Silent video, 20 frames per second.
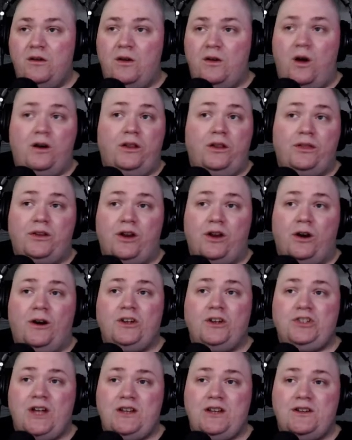Under the
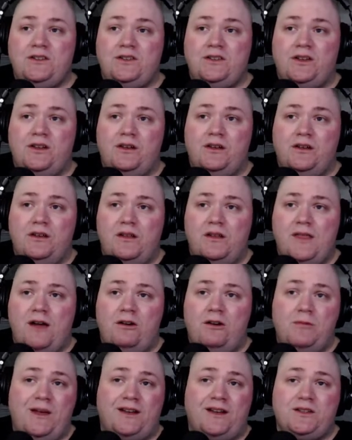current changes, that
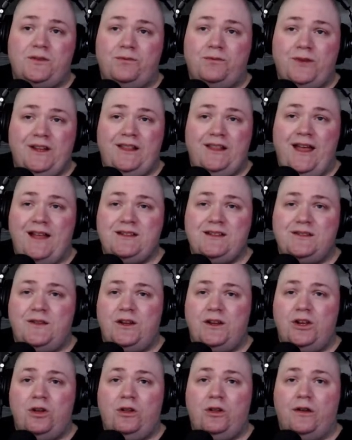would make us freelance,
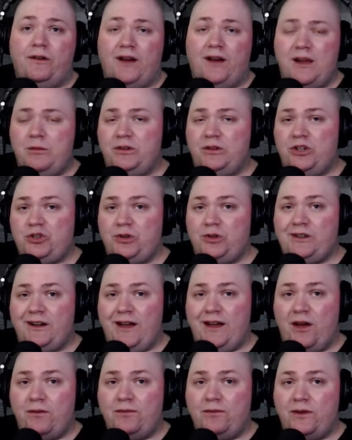then no longer able to join an
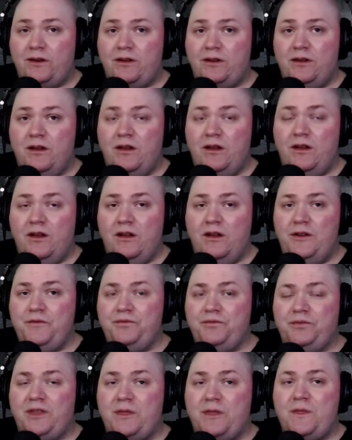outfit.
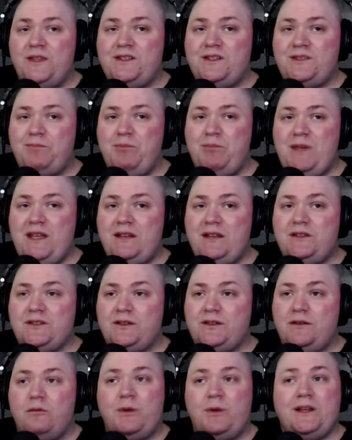This
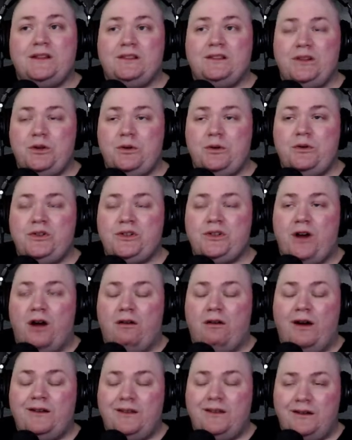means we lose
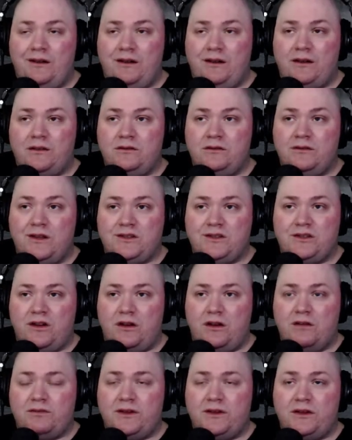our identity as
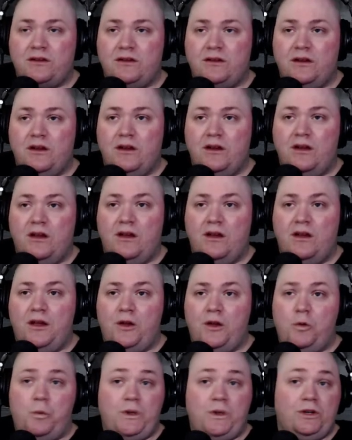Coffee.
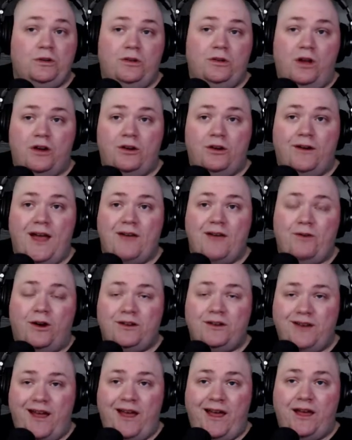We no longer have our
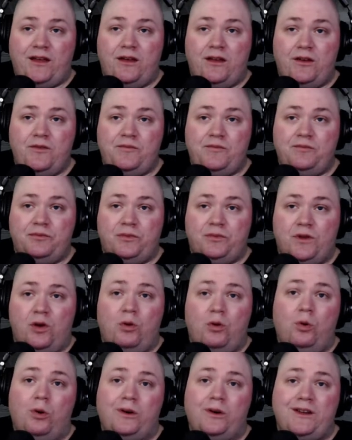tag,
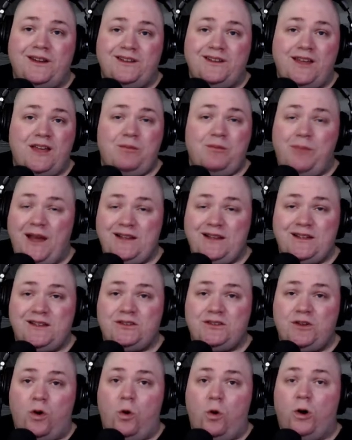or can take
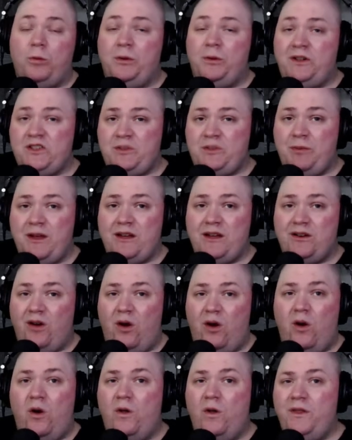bases, or participate in
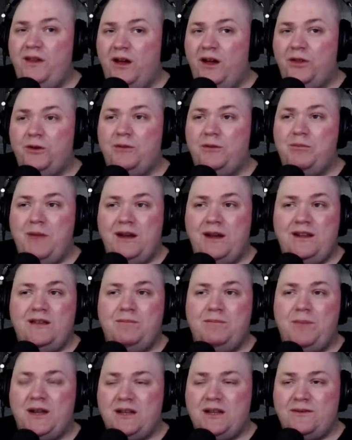all the other many
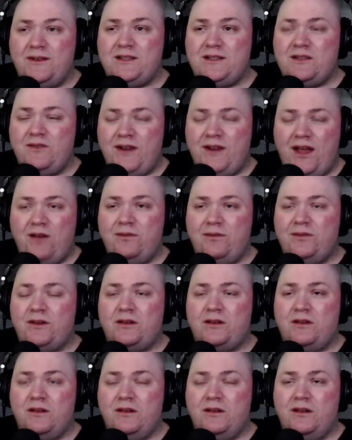benefits of an outfit.